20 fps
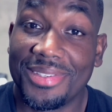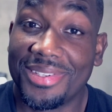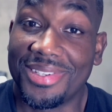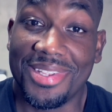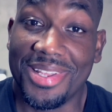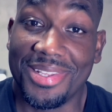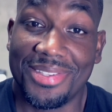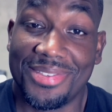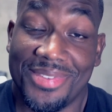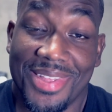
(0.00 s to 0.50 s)

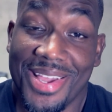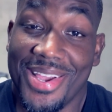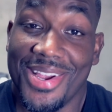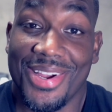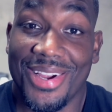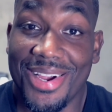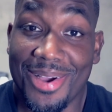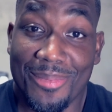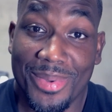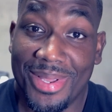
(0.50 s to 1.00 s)
It's
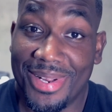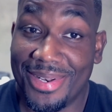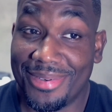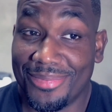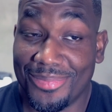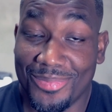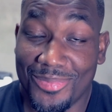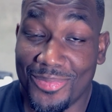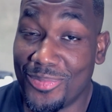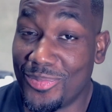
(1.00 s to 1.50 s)
there. I mean,
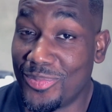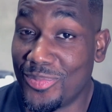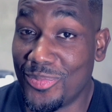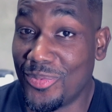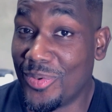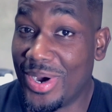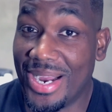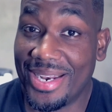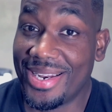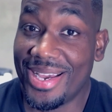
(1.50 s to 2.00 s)

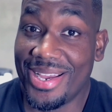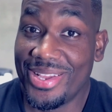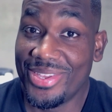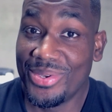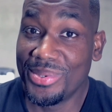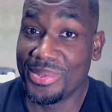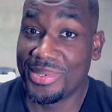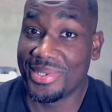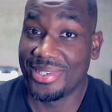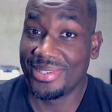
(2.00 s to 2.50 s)
why not
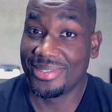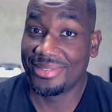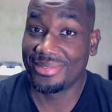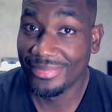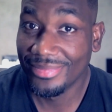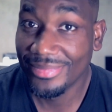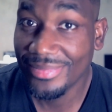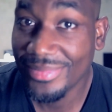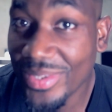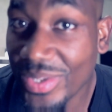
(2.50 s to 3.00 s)
use
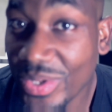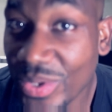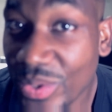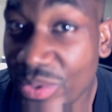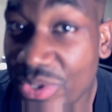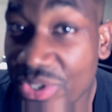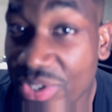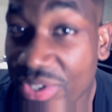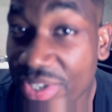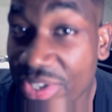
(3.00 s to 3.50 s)
it? You
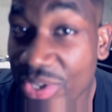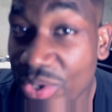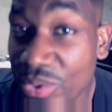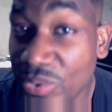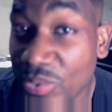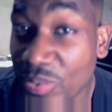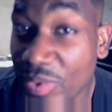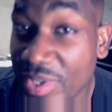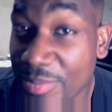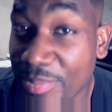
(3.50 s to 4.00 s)
should
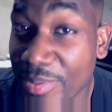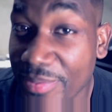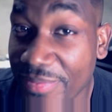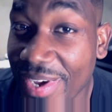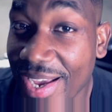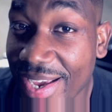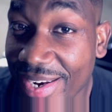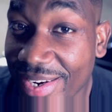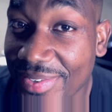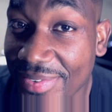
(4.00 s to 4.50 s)
use what's
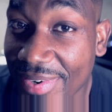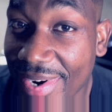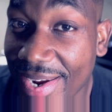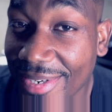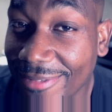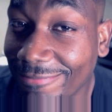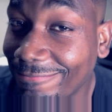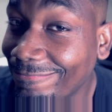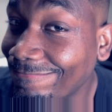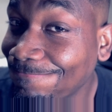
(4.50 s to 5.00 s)
provided, right?